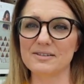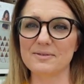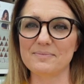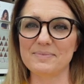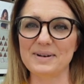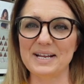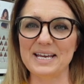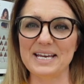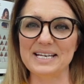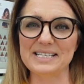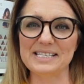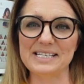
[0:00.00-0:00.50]

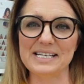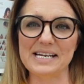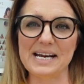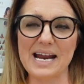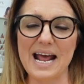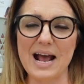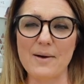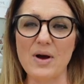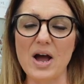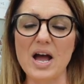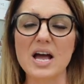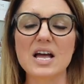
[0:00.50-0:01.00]
completed in an
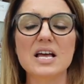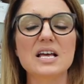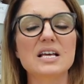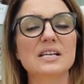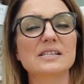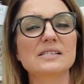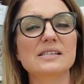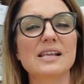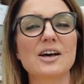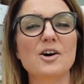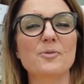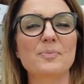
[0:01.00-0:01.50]
hour.
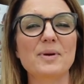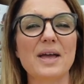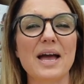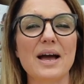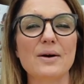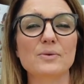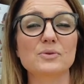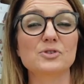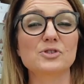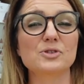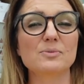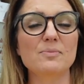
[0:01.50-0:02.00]
So that'll be
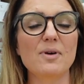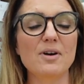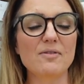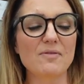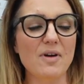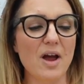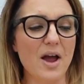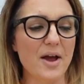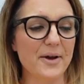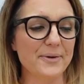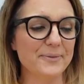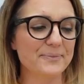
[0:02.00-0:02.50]
out
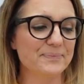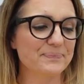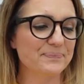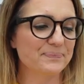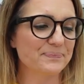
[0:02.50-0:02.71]
tomorrow.